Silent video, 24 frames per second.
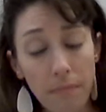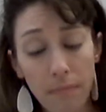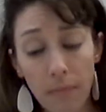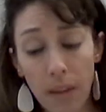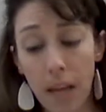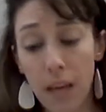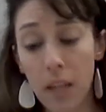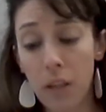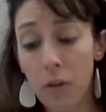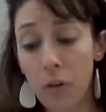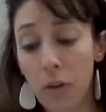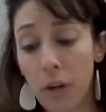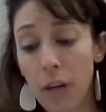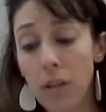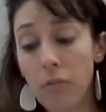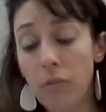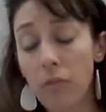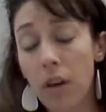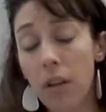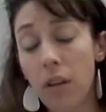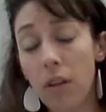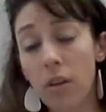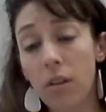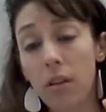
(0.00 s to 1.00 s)
And the
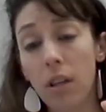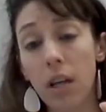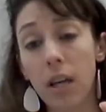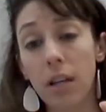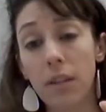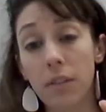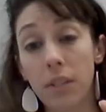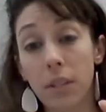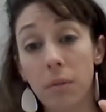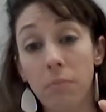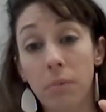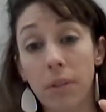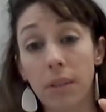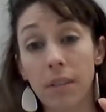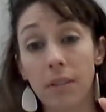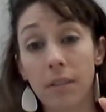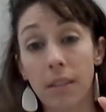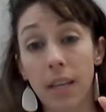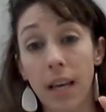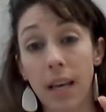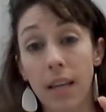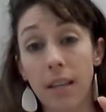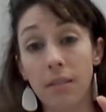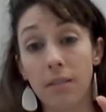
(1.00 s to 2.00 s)
grandfather clause simply
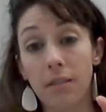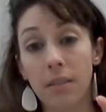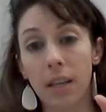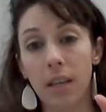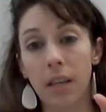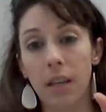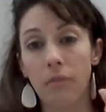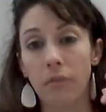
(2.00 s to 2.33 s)
says that